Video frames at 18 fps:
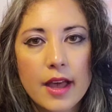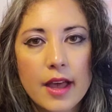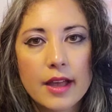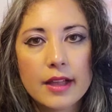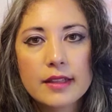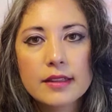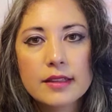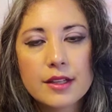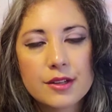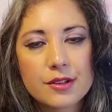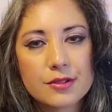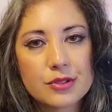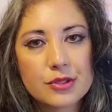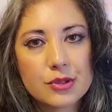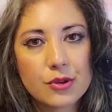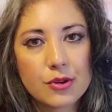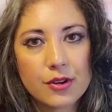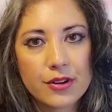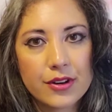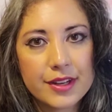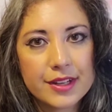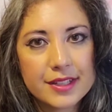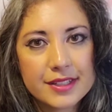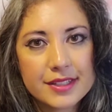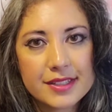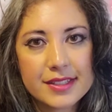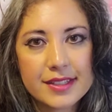Hello,
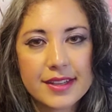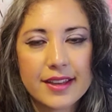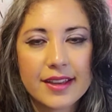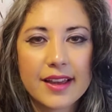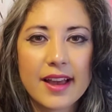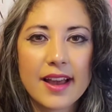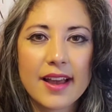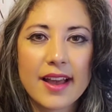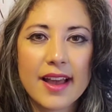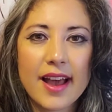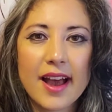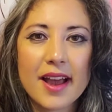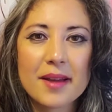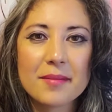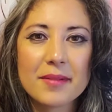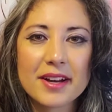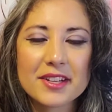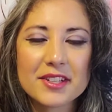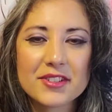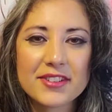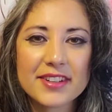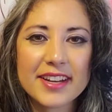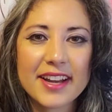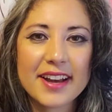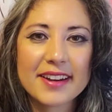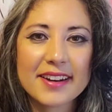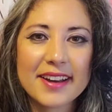Taurus. I'm
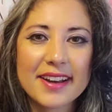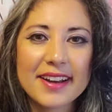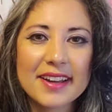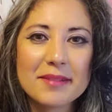Adriana.